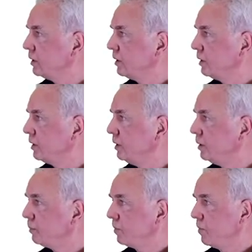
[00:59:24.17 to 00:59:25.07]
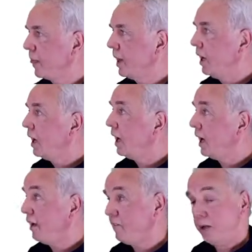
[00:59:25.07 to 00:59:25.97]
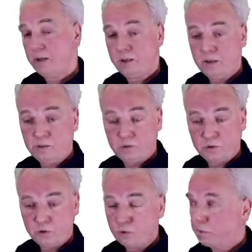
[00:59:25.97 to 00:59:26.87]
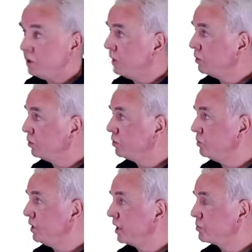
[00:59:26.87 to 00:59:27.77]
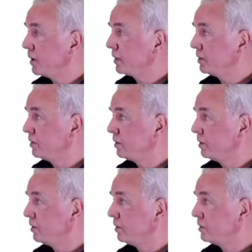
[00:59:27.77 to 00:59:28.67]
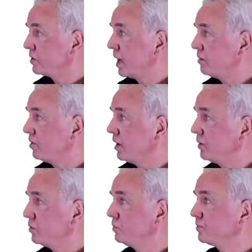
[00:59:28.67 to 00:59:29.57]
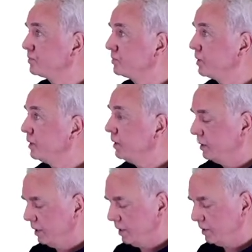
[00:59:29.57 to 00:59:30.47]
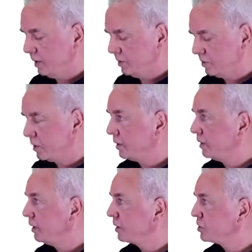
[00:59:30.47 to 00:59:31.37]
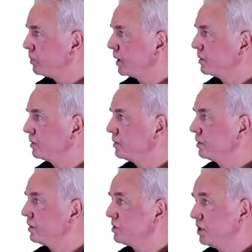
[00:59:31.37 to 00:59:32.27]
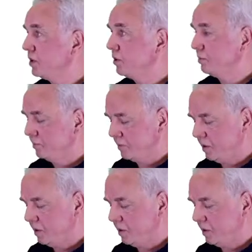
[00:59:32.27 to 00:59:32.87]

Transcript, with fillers: Yep. And then it should be equal to the expected uh, sign value. And that is then expected uh, signum.